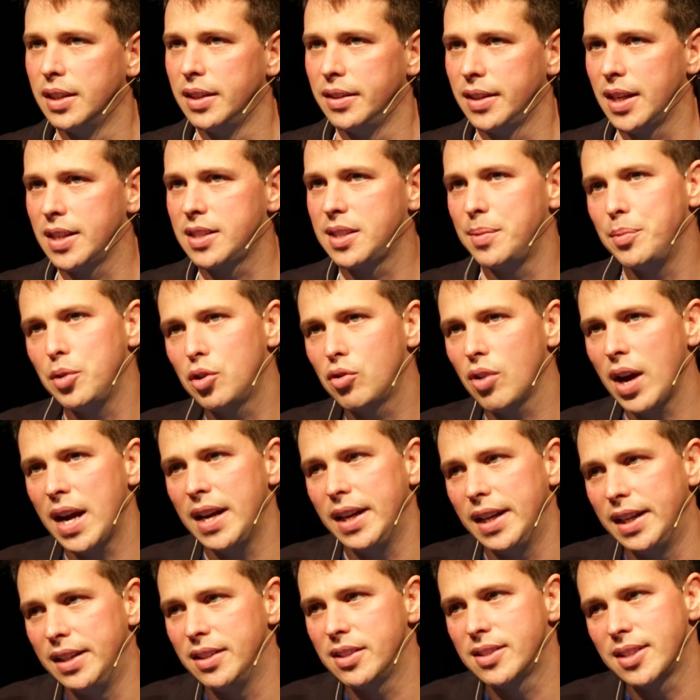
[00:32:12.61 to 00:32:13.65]
There's some great
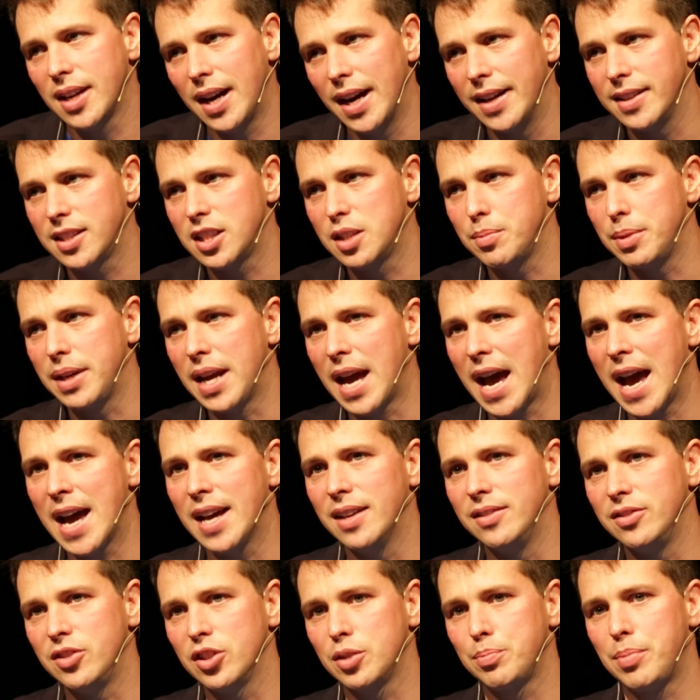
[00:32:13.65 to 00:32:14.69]
insights to be
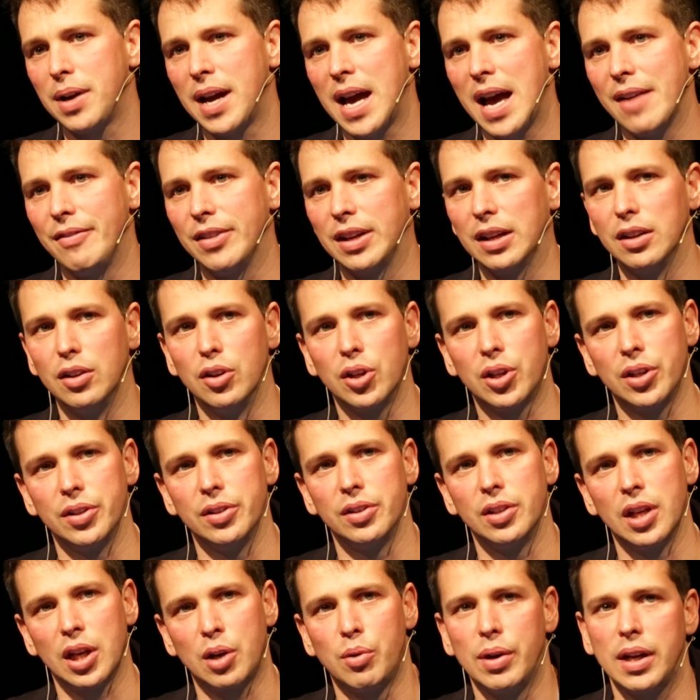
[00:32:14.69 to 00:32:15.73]
had just by having
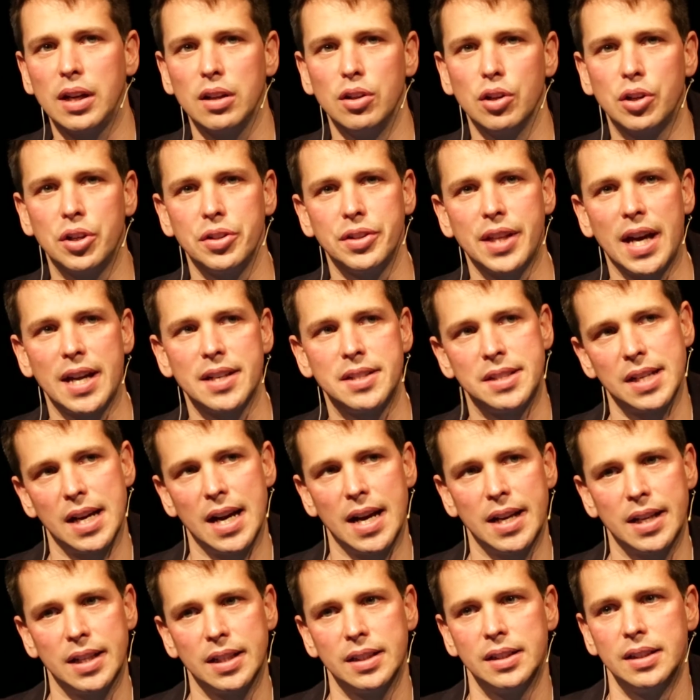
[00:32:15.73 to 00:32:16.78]
a quick look at that
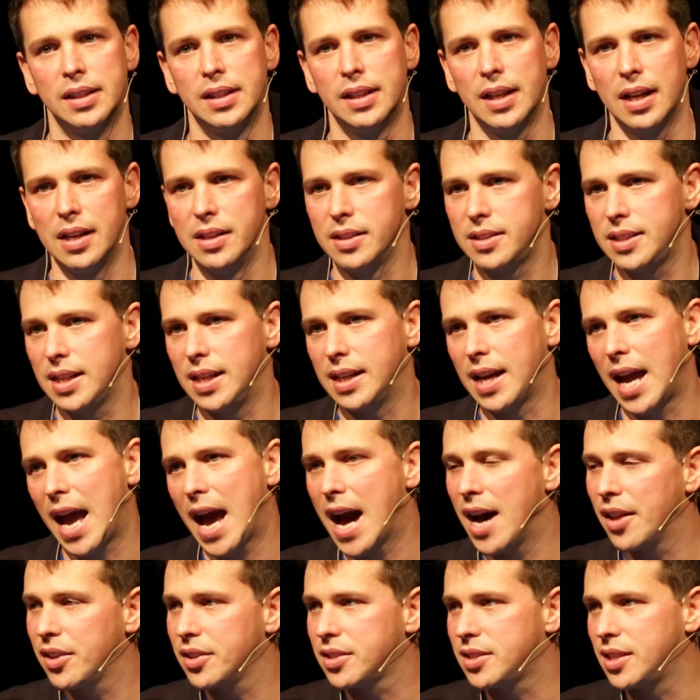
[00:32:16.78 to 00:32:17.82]
data and seeing
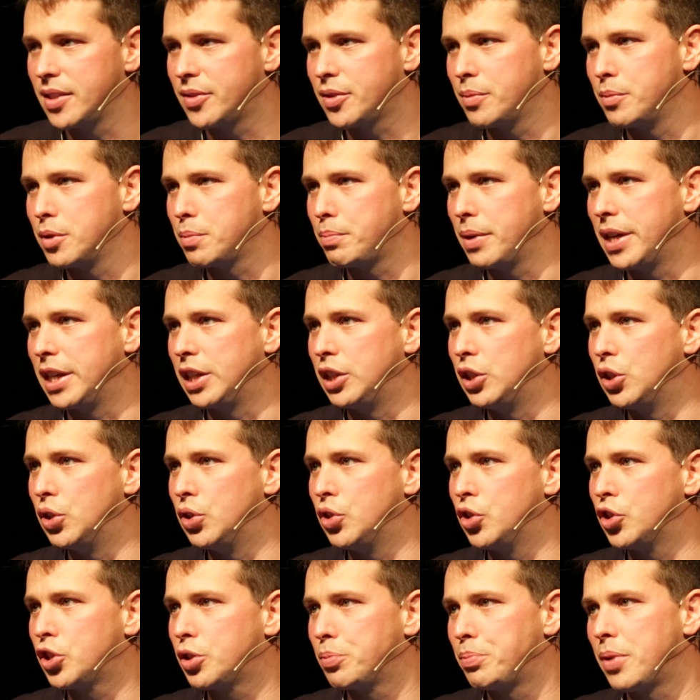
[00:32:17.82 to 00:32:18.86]
how the system's being
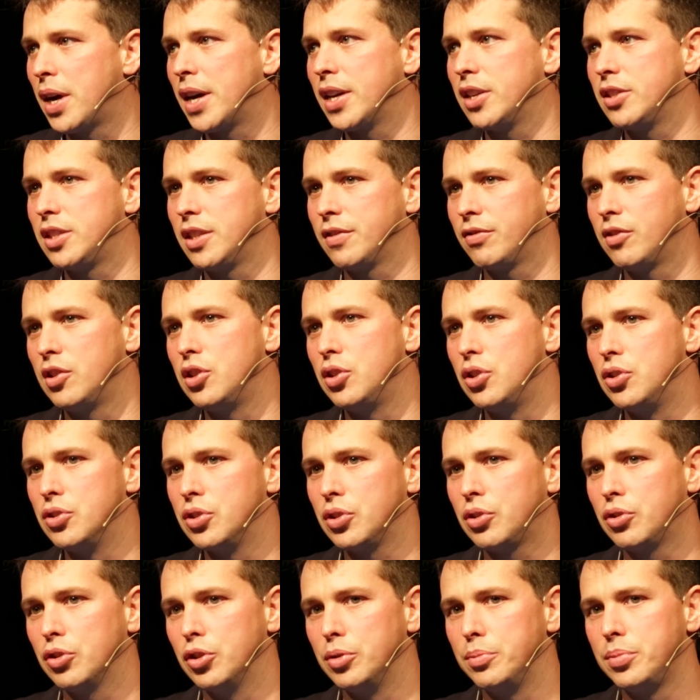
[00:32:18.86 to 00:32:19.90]
used by your different
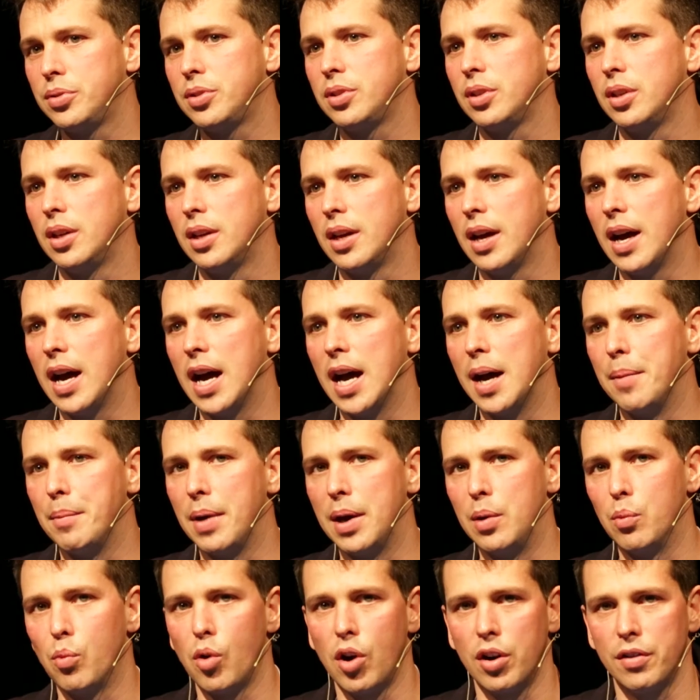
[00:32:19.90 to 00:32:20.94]
user groups
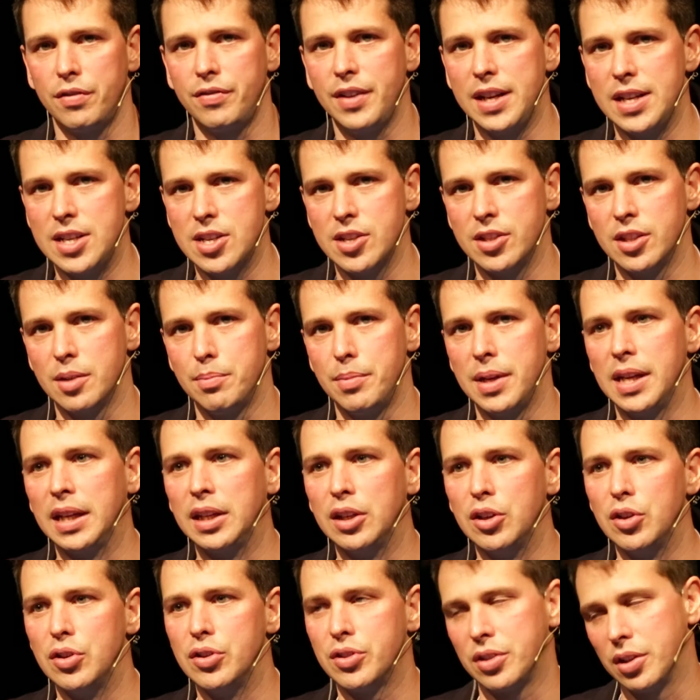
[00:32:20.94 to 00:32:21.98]
and what features are being
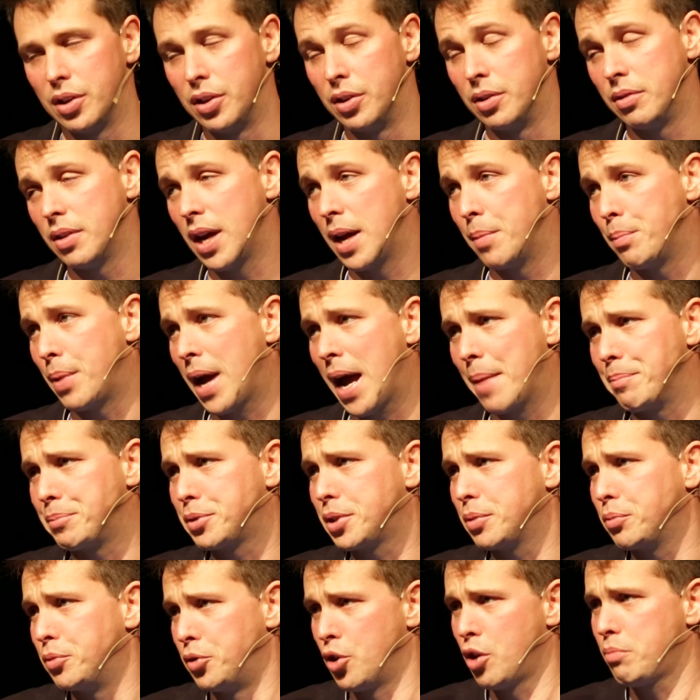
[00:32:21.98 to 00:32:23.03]
used and
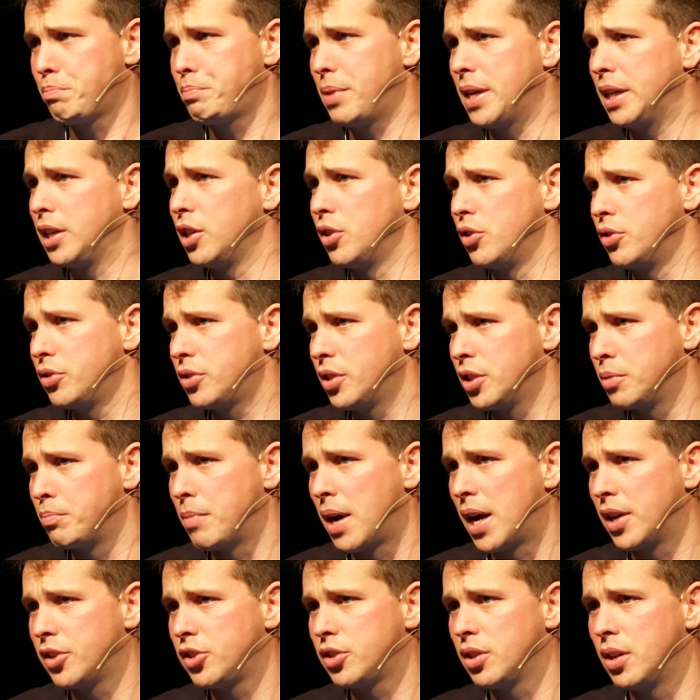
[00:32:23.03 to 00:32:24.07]
perhaps not being used as
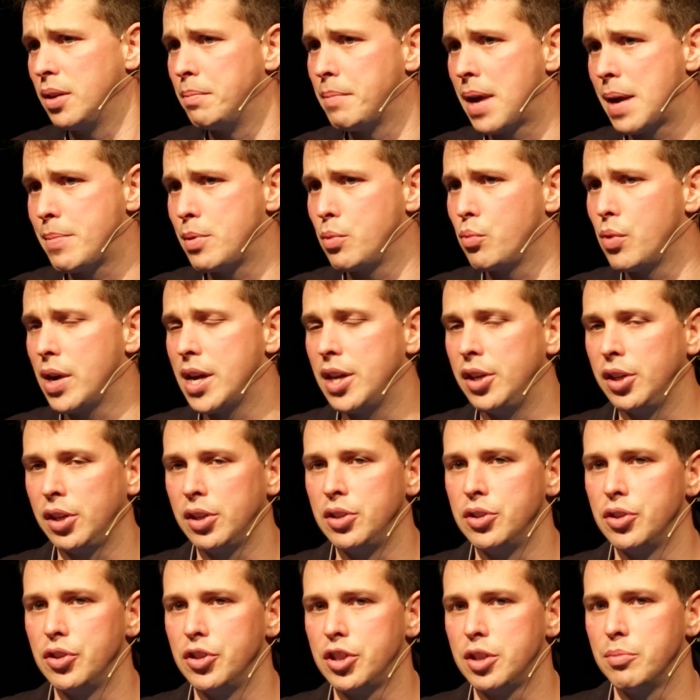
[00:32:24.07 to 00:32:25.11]
much, and maybe where you
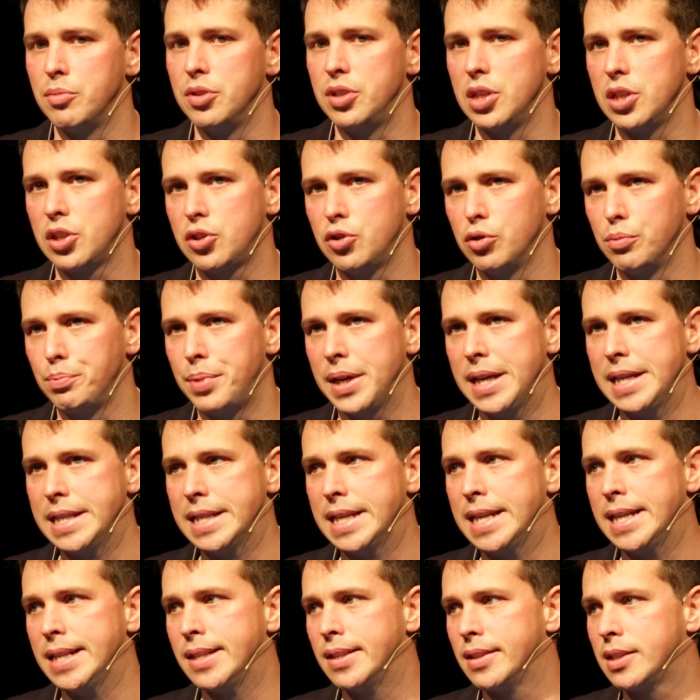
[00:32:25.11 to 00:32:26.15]
can do some additional
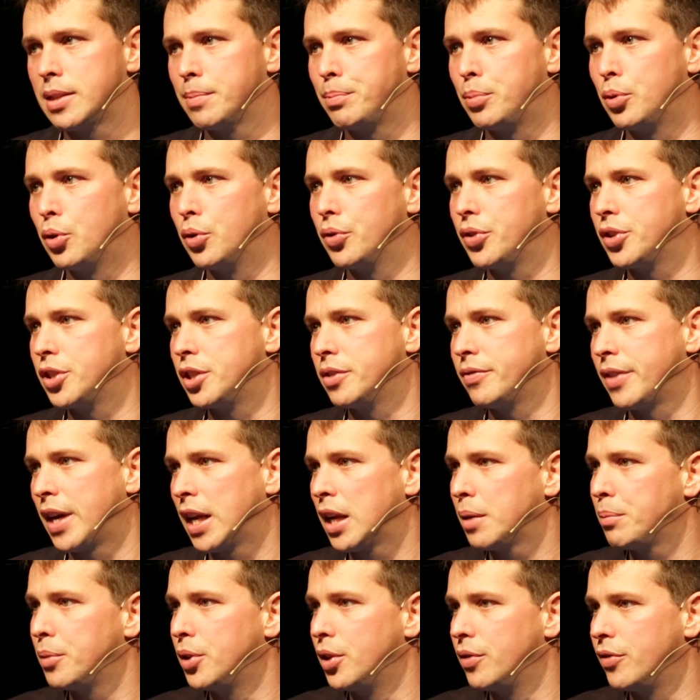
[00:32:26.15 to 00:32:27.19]
PD to support the
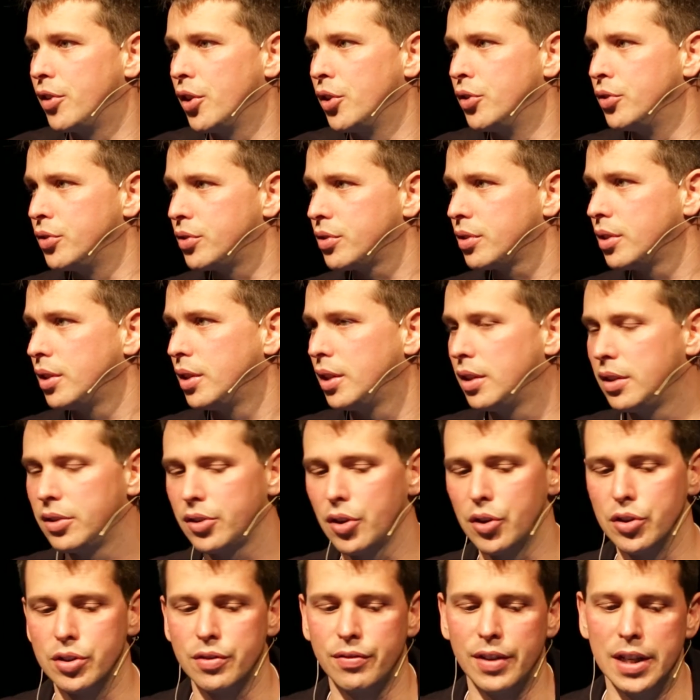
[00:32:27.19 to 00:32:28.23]
development of
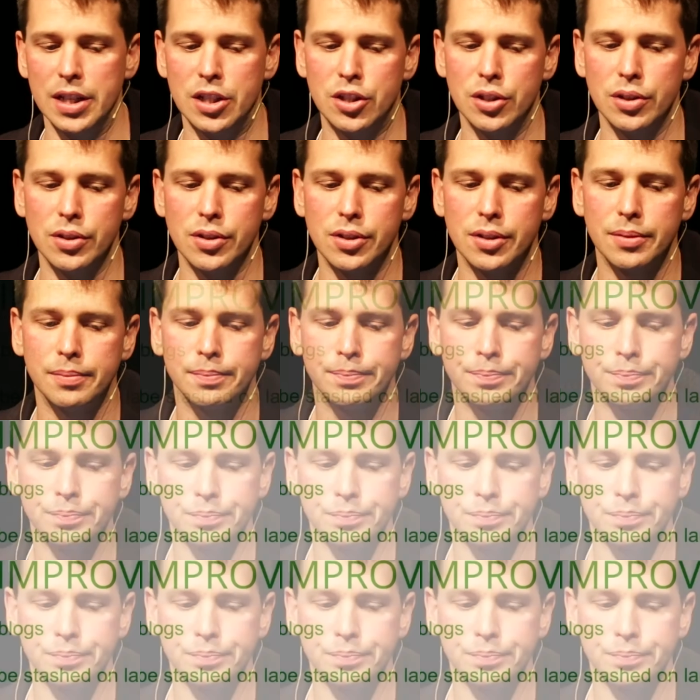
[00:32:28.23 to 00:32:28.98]
those features.